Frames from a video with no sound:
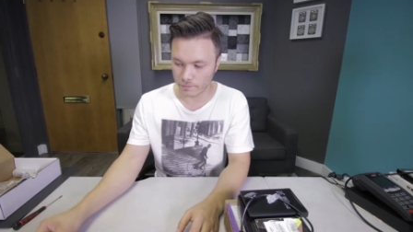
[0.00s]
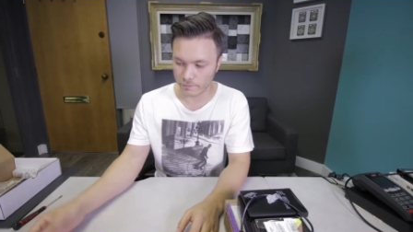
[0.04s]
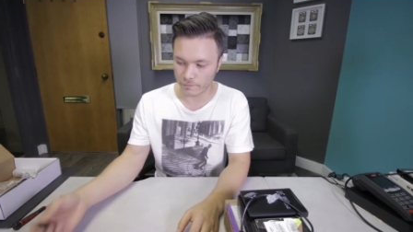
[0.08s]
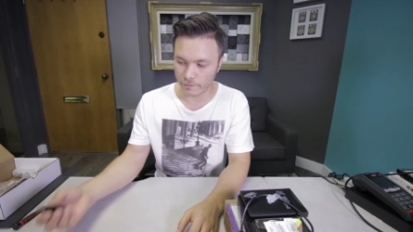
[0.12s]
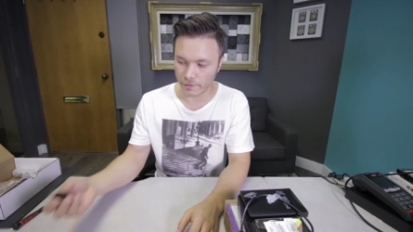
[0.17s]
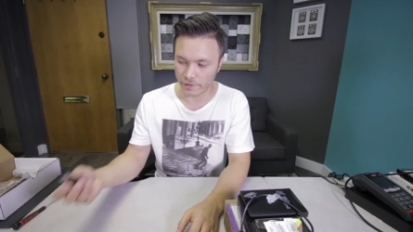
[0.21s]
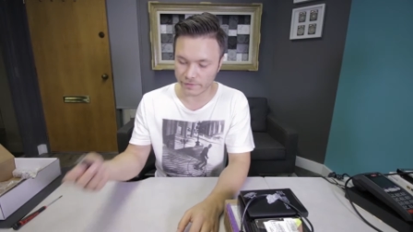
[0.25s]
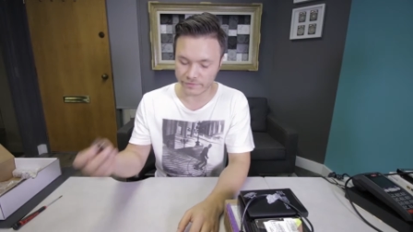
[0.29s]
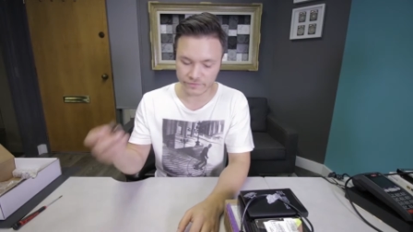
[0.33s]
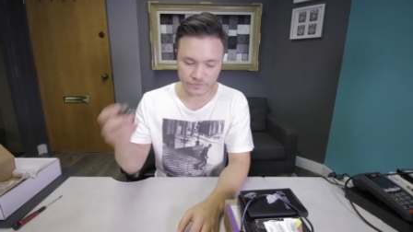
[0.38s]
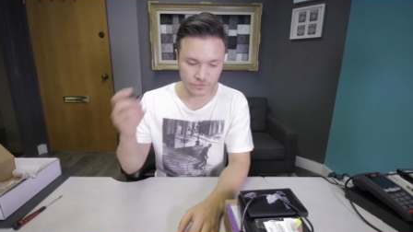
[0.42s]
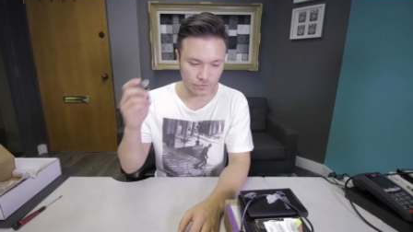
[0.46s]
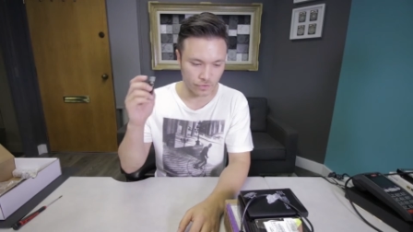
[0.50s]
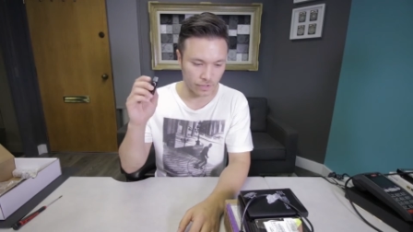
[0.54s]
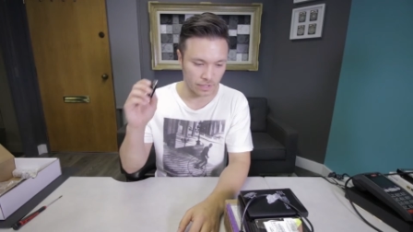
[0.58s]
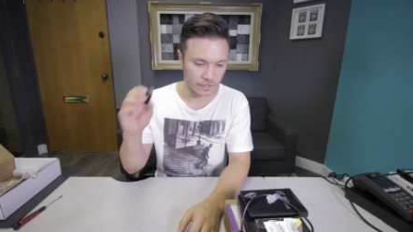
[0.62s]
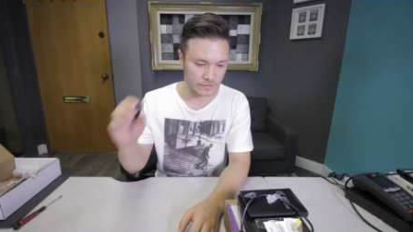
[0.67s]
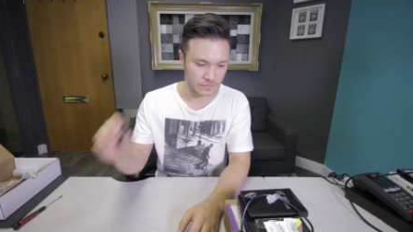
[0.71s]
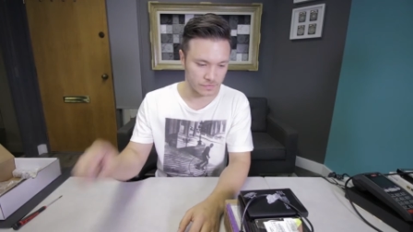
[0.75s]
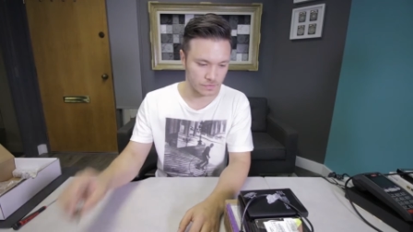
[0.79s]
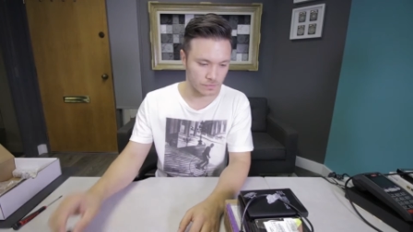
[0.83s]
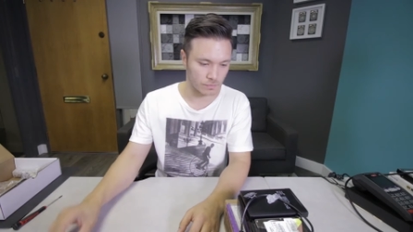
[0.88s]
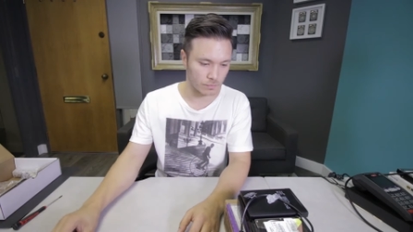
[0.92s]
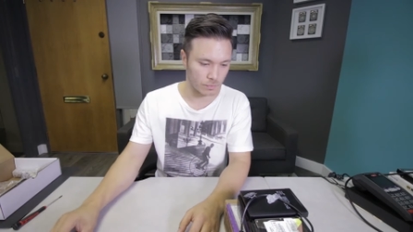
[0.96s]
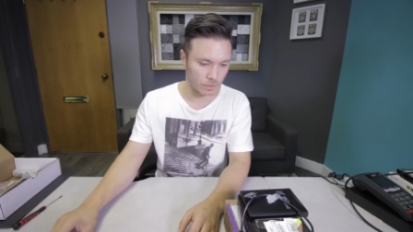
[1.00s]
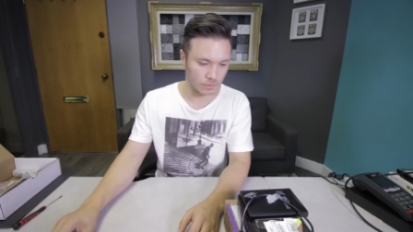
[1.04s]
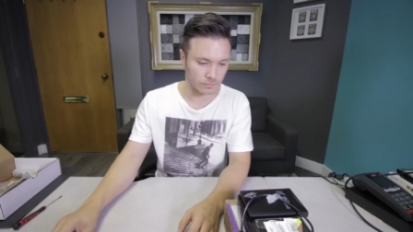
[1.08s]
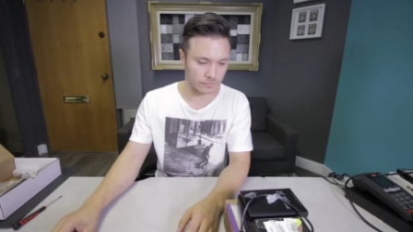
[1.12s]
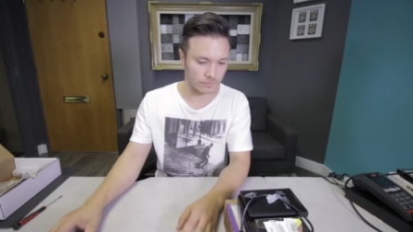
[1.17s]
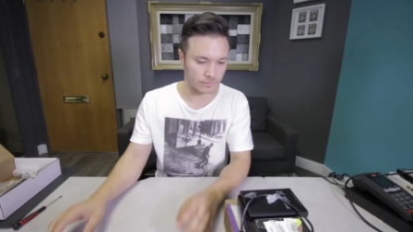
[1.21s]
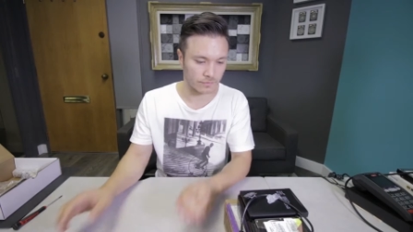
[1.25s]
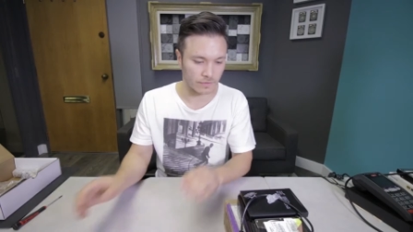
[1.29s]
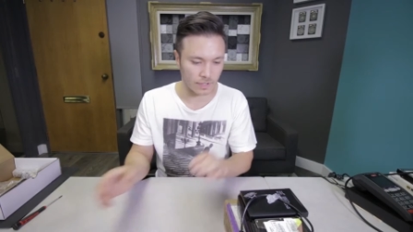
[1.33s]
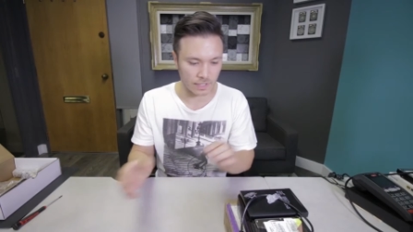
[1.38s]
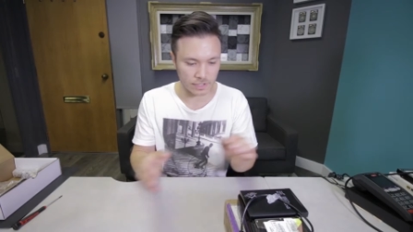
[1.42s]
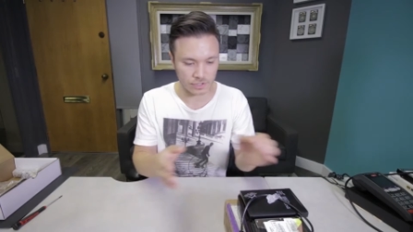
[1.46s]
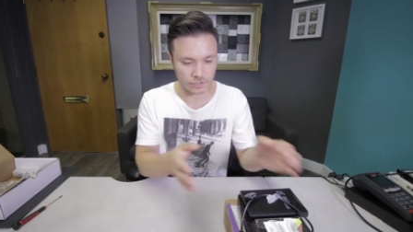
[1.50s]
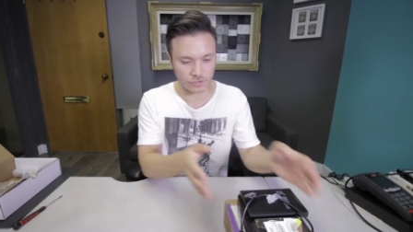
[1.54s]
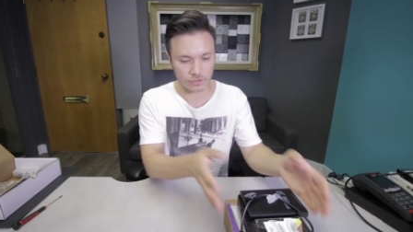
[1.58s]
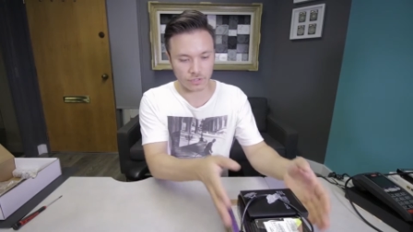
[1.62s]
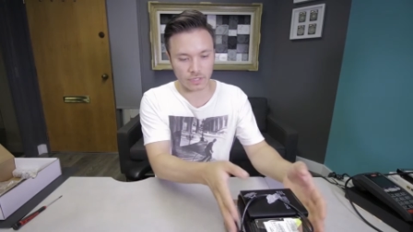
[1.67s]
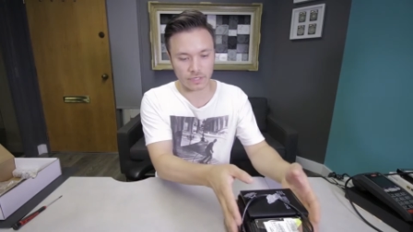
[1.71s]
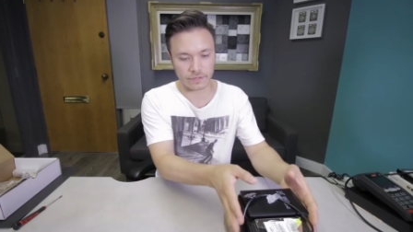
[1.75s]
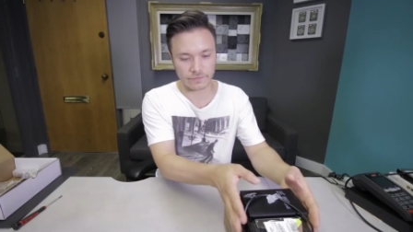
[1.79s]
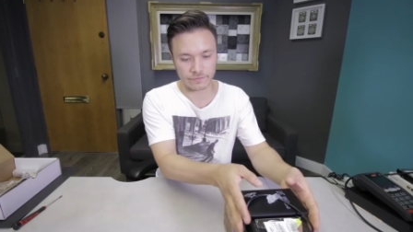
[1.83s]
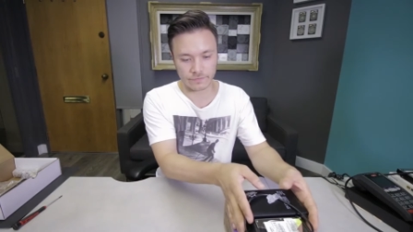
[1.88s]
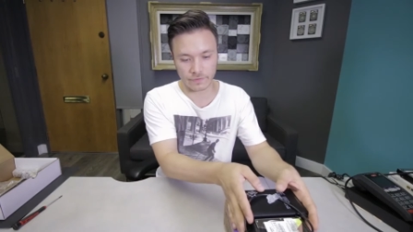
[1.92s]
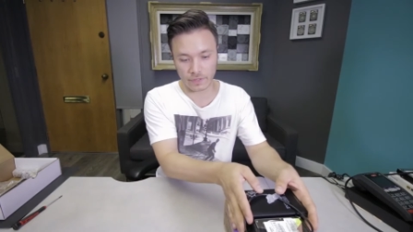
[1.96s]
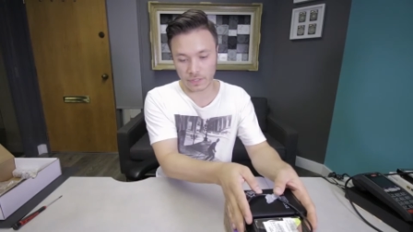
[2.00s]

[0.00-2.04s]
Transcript: five drives, one flash drive